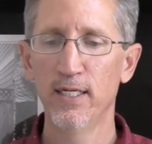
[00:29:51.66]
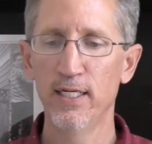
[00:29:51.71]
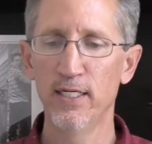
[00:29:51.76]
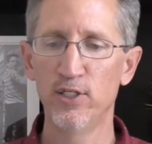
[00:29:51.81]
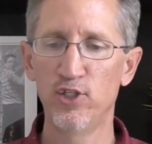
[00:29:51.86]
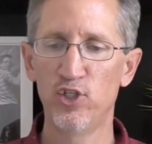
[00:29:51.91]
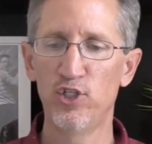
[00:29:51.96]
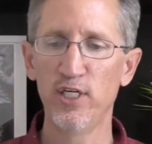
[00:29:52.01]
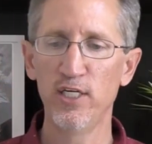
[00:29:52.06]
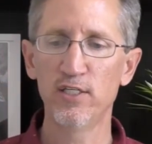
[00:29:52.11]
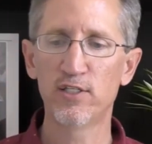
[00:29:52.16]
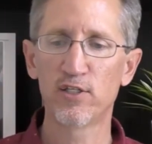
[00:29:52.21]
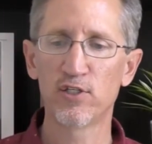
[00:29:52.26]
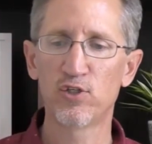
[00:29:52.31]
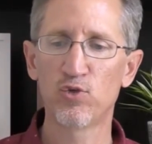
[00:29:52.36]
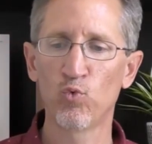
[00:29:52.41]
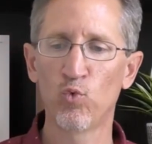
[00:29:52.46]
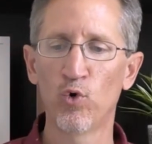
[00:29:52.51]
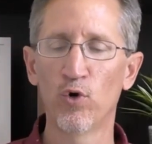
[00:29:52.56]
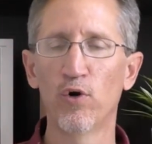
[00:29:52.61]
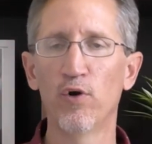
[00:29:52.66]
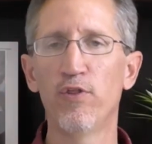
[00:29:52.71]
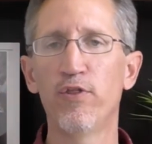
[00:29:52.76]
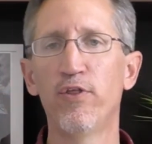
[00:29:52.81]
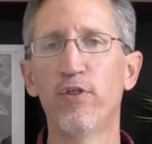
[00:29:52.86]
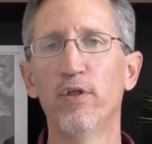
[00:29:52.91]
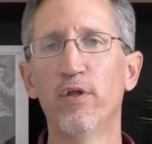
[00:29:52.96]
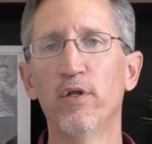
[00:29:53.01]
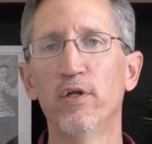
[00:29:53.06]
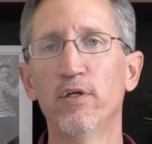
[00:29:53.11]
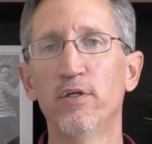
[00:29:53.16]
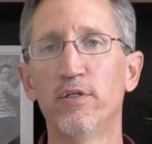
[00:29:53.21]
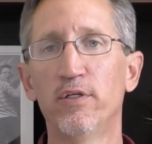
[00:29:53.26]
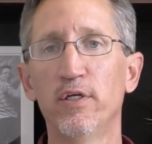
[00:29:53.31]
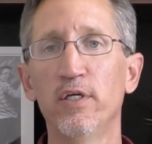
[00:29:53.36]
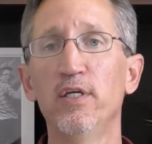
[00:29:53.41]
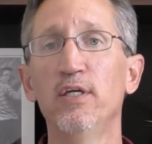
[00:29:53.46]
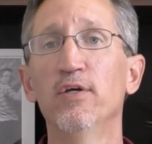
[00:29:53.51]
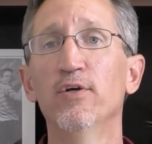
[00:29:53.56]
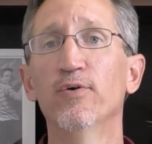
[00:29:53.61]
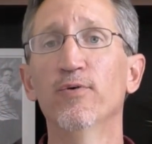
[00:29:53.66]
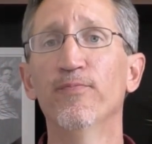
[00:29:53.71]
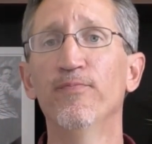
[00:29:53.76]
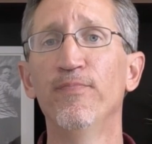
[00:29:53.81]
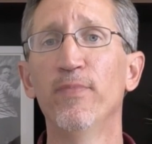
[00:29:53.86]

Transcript: is Jesus worth to you?